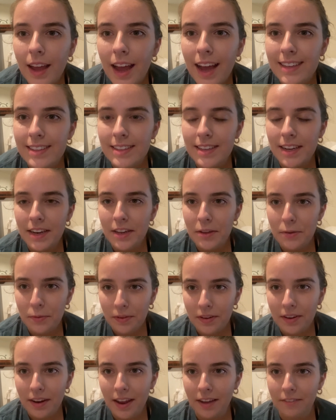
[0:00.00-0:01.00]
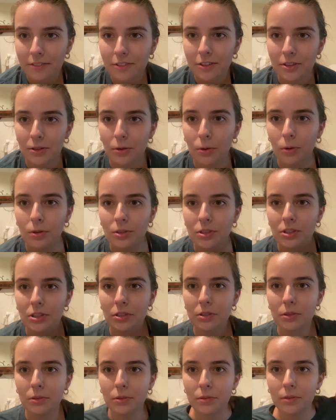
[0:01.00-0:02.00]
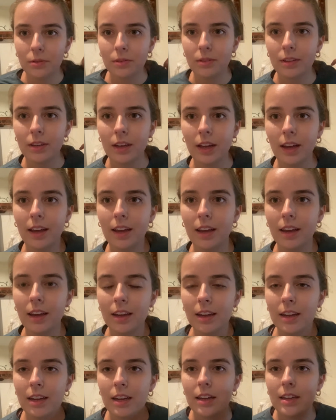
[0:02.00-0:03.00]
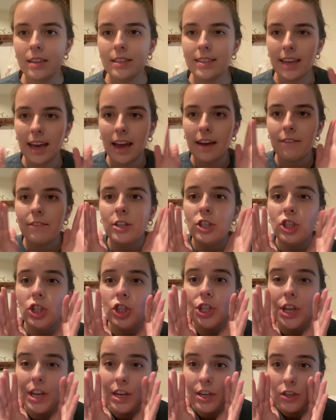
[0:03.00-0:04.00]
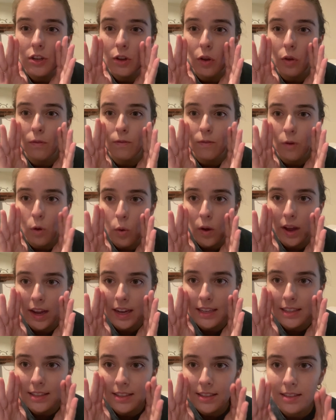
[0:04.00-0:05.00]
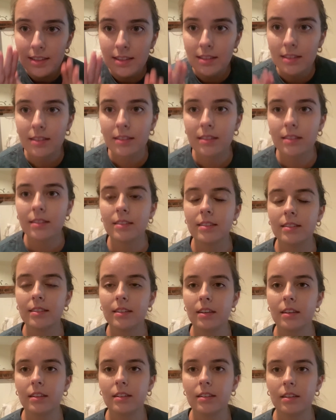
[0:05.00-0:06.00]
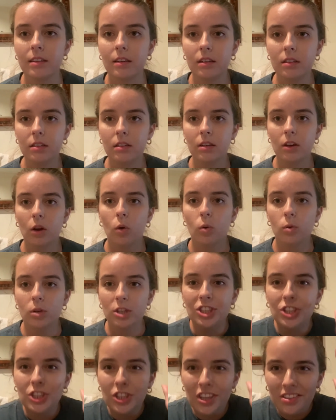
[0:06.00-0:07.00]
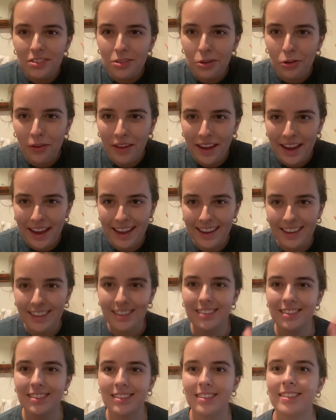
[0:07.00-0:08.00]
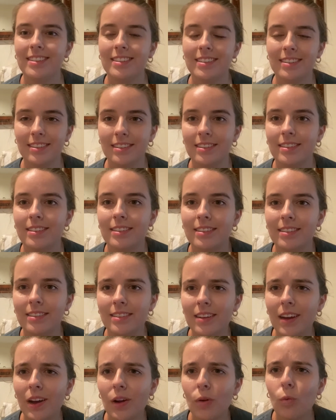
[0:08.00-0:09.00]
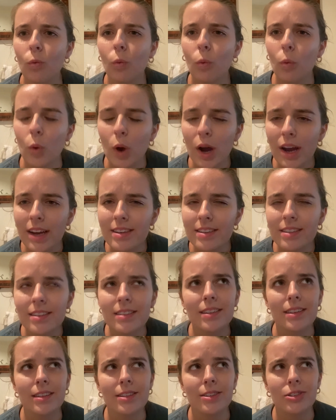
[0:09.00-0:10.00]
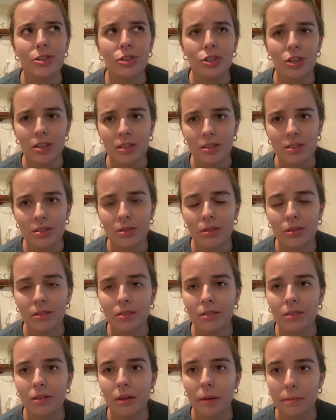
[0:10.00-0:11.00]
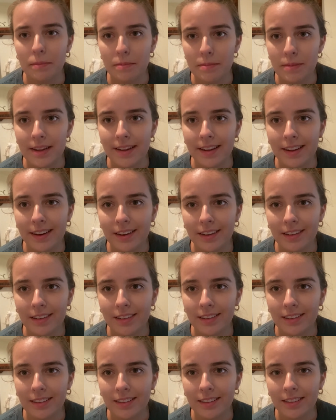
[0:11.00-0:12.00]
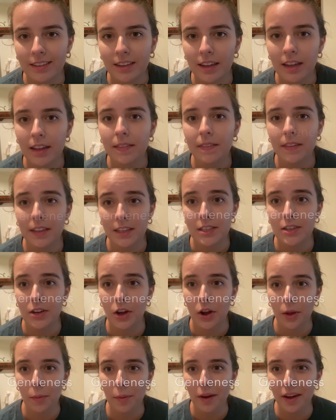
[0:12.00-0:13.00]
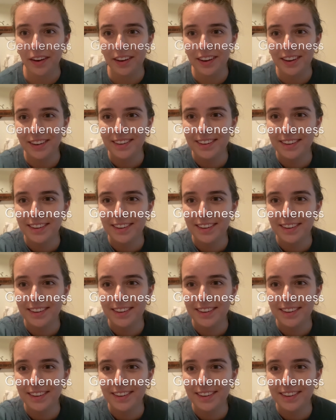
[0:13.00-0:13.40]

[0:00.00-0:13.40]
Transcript: Has anyone ever told you to have a gentle voice or gentle hands? What does gentle mean? Let's talk about it.